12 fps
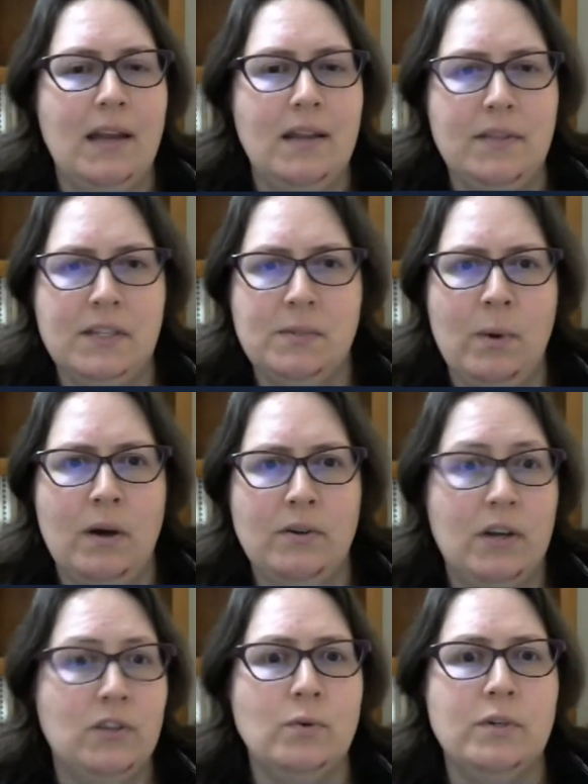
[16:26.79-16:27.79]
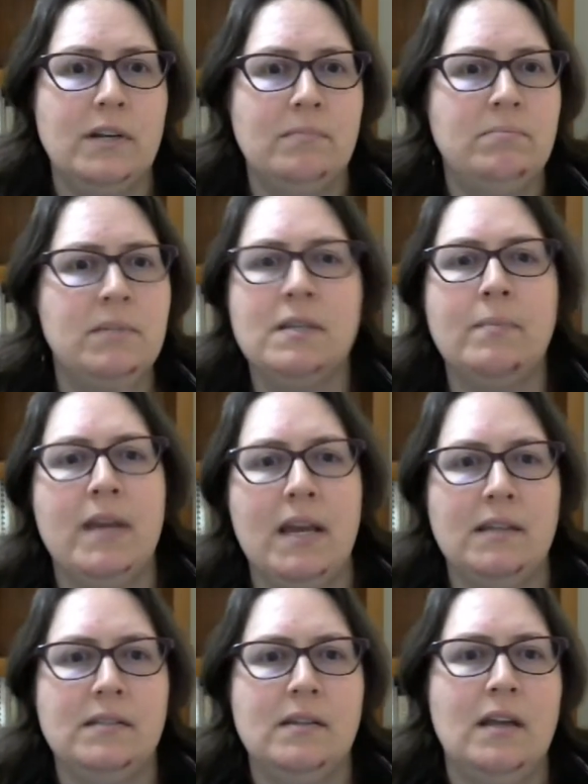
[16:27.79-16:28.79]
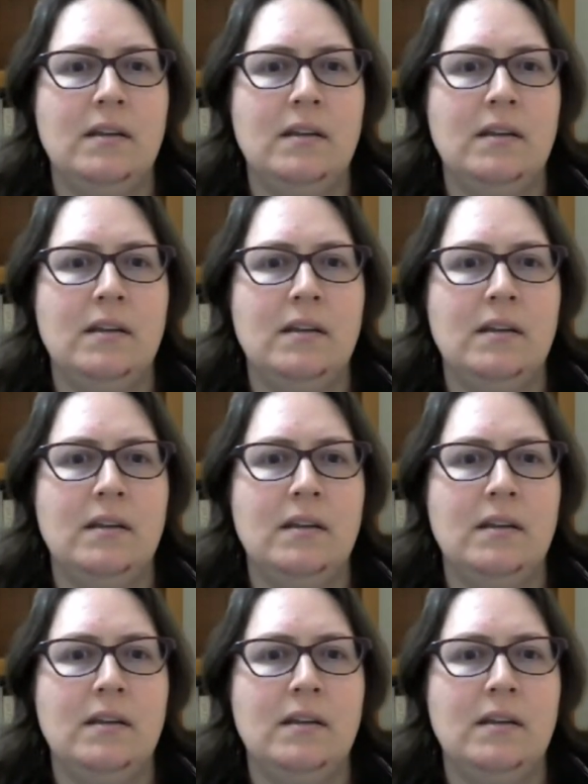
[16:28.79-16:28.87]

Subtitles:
And in this world, her daughter disappears